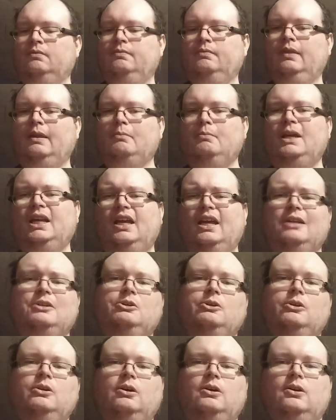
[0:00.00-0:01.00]

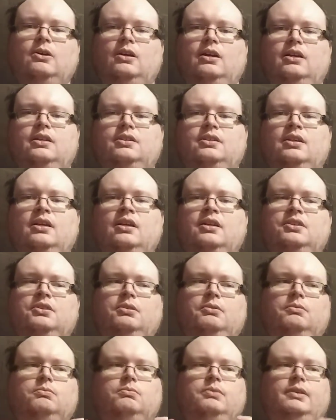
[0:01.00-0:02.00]
miniature cards
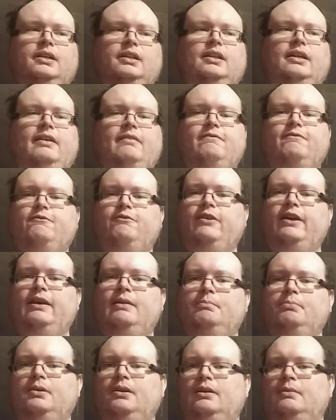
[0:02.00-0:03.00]
to really
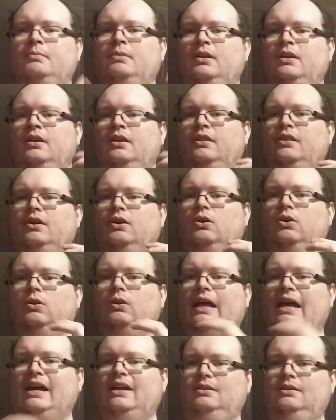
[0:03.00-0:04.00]
vamp up the
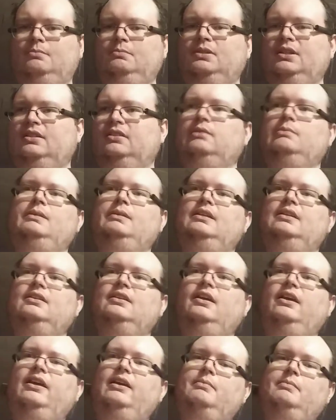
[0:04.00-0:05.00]
whole item system in this
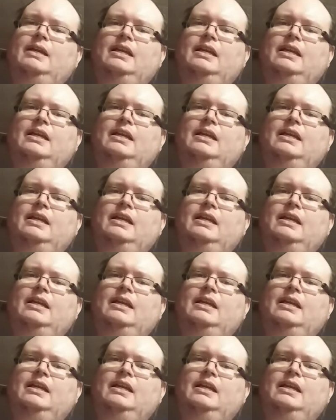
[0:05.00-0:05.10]
game.